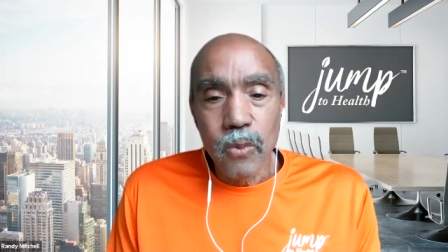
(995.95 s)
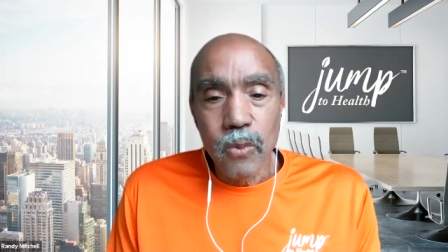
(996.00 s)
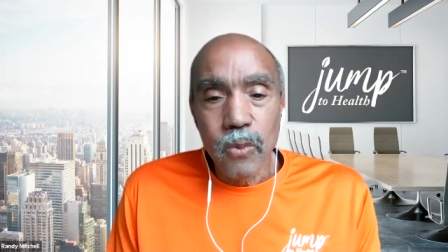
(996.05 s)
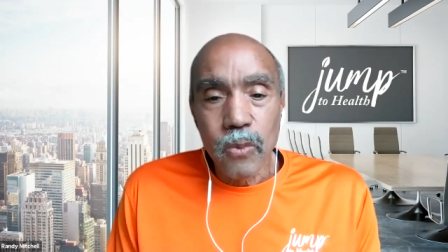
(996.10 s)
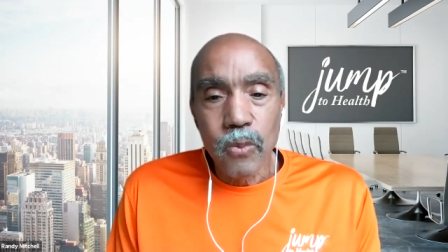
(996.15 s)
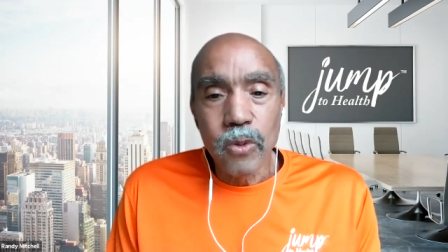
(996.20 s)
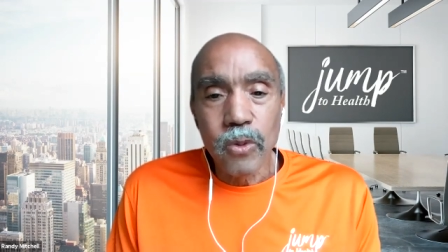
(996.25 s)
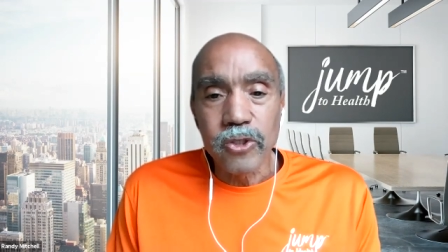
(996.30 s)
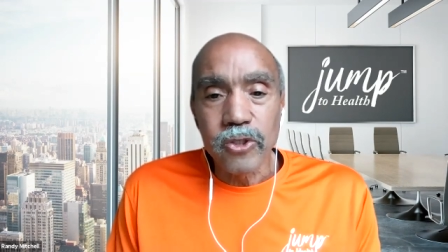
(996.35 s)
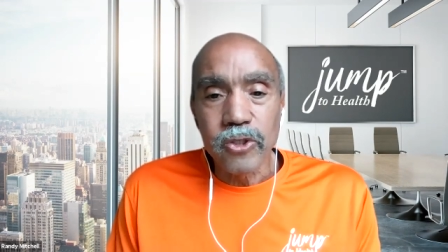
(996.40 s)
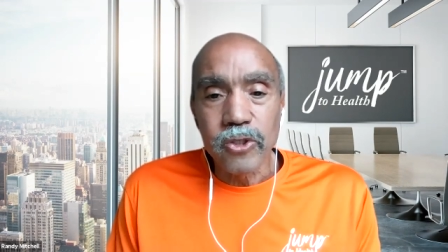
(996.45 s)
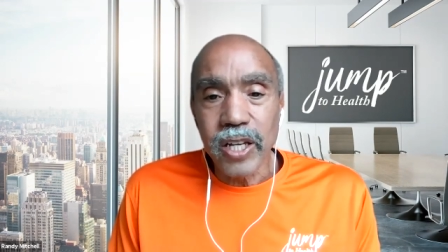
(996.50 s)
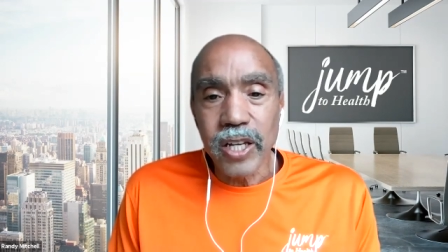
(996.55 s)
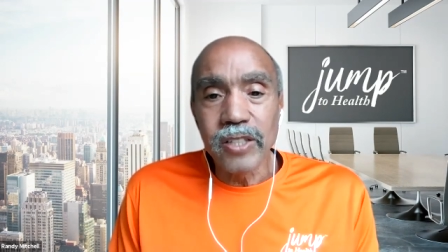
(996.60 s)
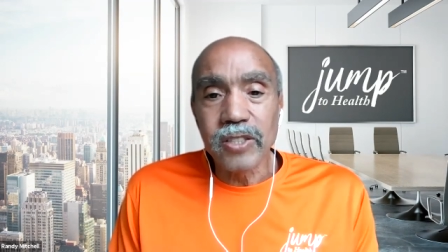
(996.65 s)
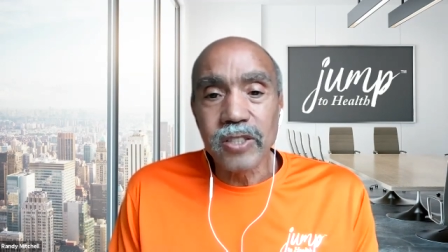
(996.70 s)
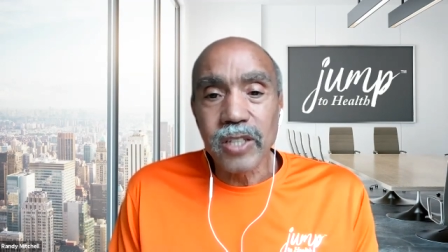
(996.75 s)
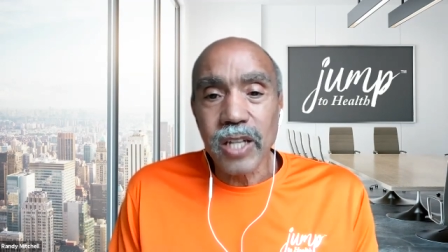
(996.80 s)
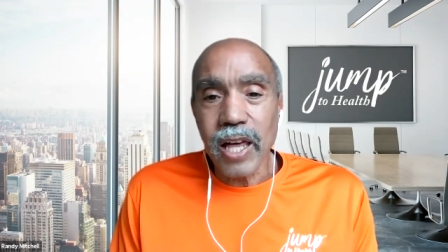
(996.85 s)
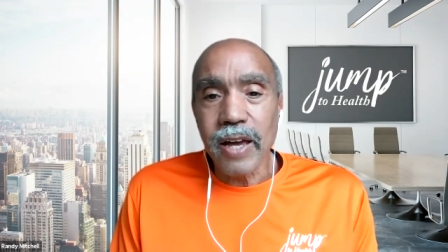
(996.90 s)
will
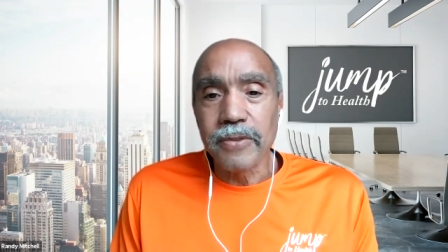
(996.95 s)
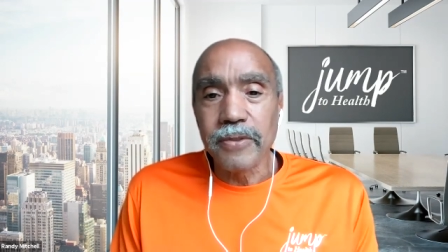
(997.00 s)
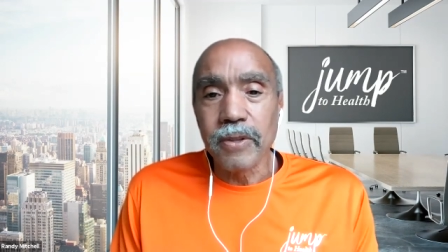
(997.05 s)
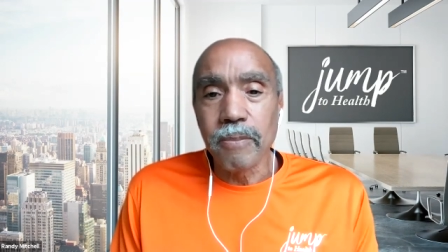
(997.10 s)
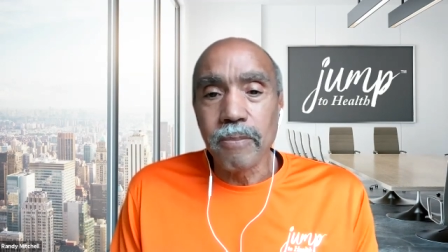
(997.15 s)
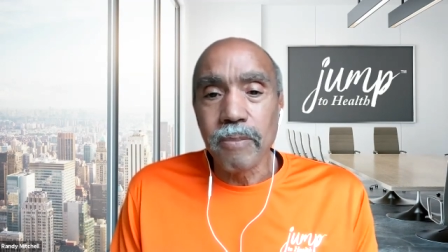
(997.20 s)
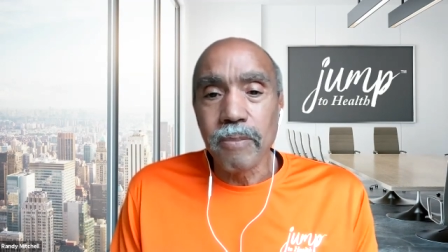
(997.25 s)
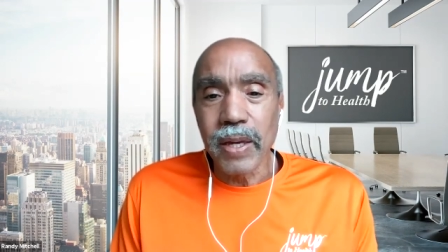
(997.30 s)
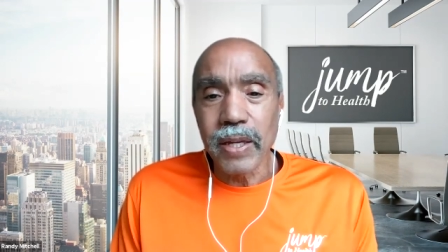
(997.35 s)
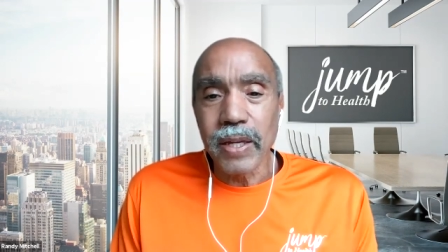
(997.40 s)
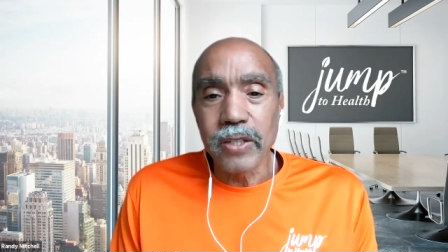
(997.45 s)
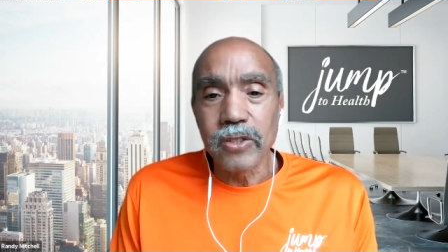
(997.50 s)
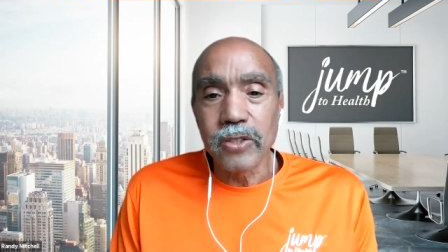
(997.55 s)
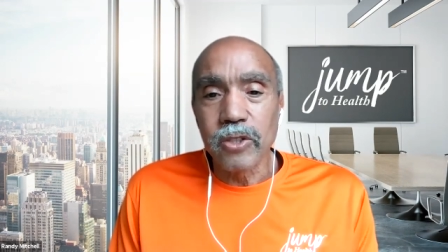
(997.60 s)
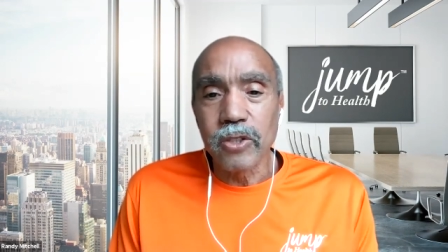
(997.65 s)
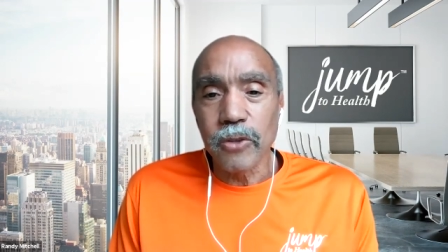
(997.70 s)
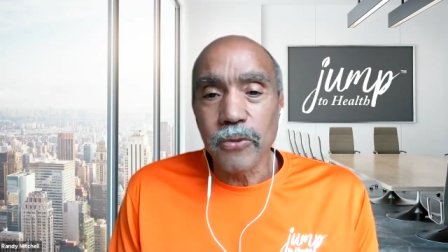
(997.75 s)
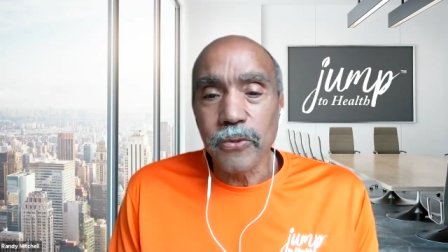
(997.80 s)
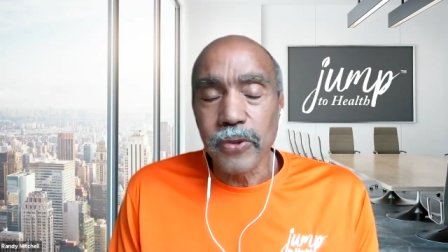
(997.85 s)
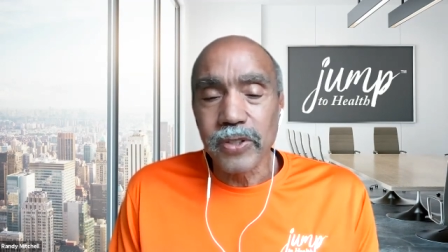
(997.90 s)
change lives and make a
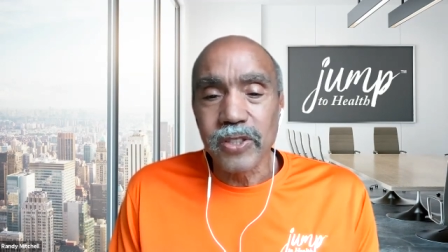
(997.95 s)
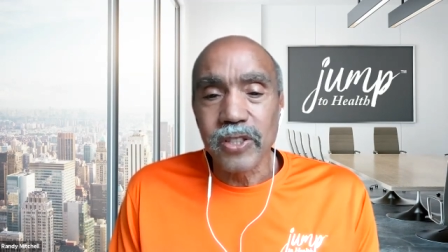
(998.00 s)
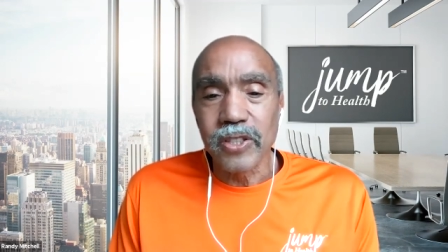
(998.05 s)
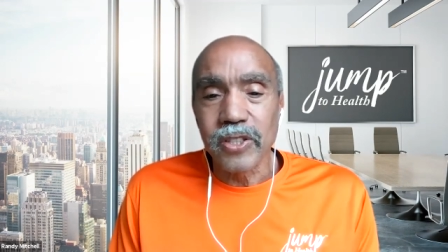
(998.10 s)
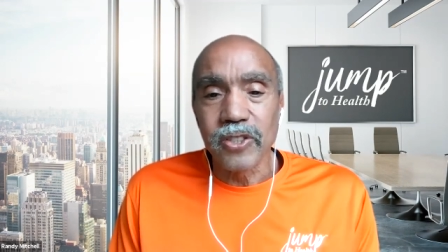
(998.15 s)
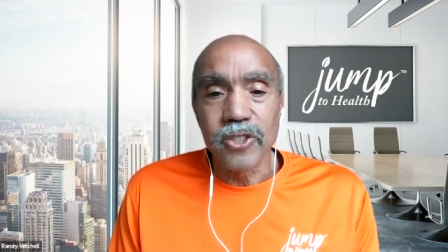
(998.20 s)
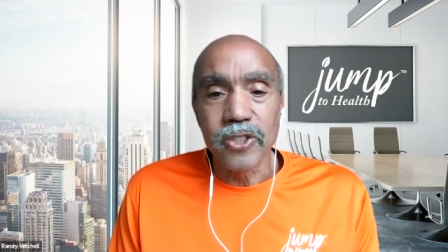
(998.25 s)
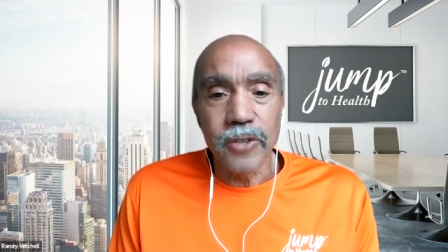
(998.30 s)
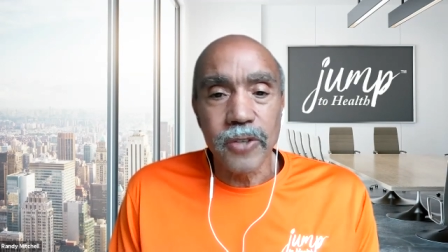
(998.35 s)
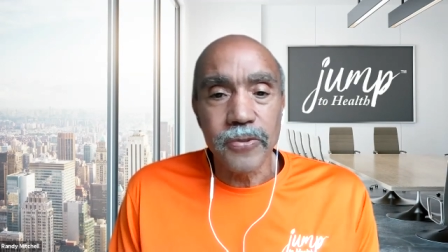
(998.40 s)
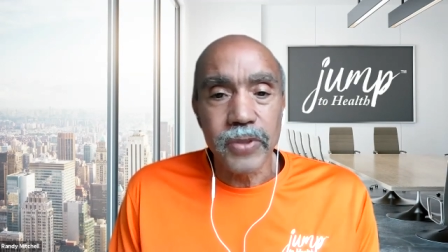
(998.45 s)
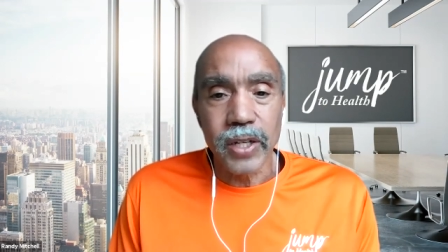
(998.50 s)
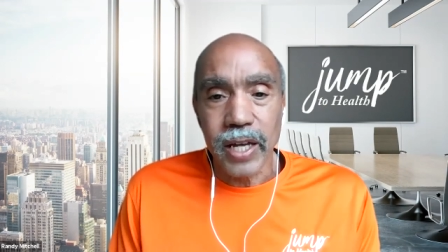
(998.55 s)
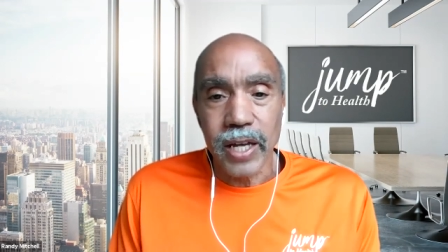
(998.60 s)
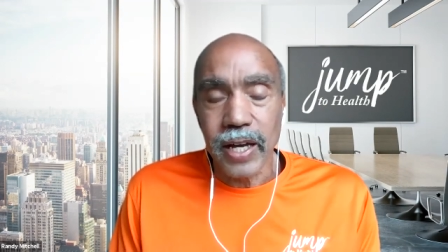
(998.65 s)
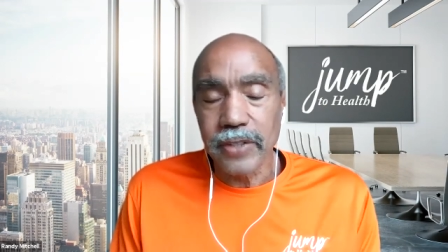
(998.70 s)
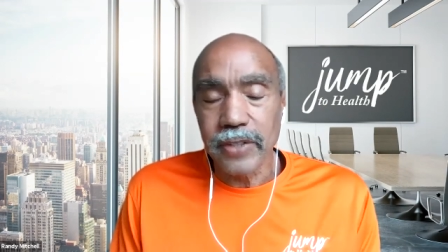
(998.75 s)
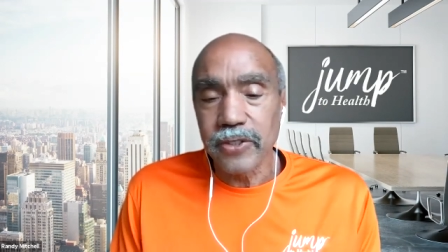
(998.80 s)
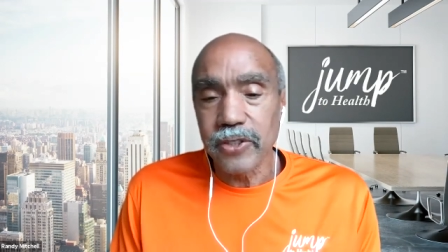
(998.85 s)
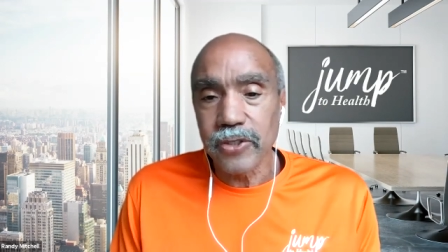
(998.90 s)
difference and shift the
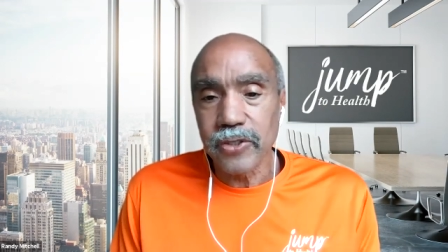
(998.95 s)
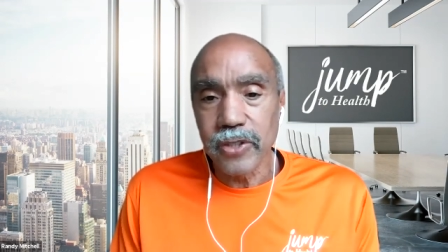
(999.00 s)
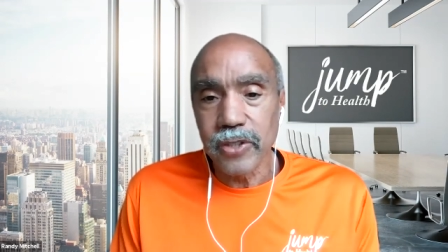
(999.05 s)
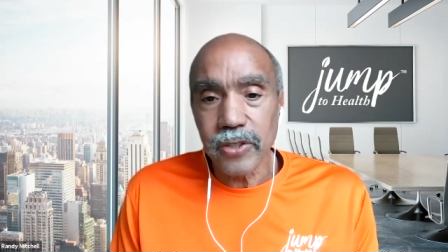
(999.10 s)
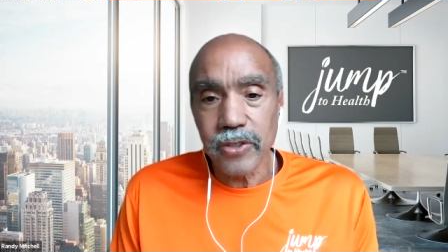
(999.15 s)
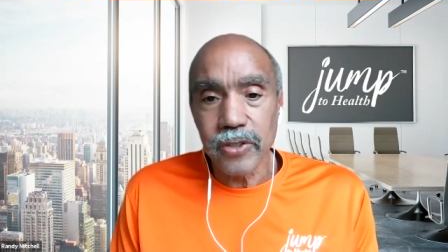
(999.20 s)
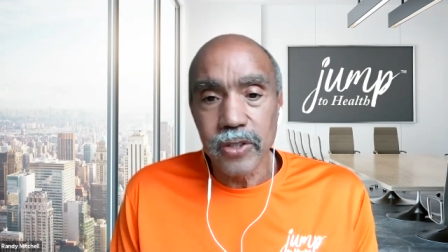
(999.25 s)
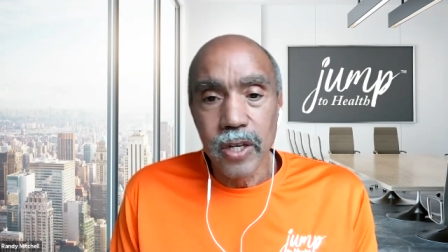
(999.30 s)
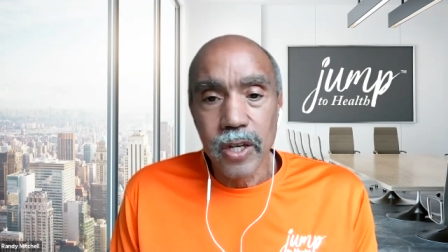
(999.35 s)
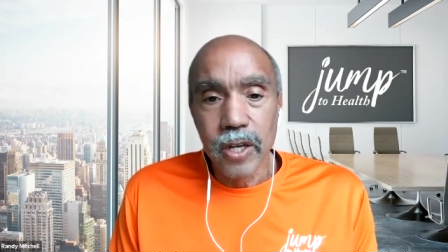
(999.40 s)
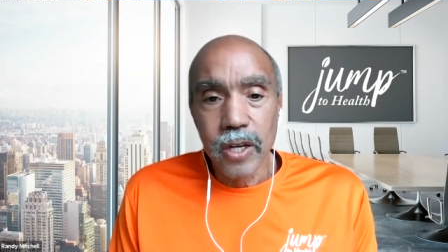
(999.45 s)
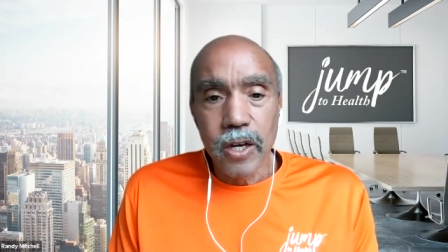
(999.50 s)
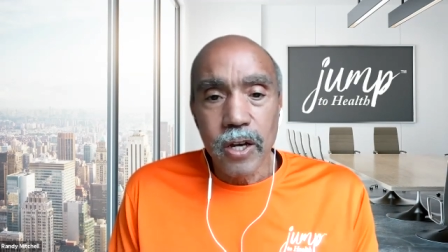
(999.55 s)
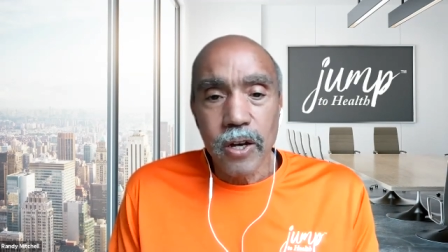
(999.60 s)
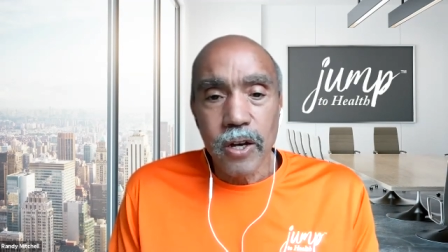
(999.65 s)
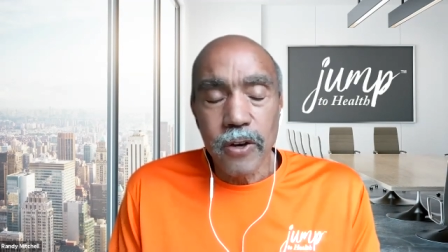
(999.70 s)
consciousness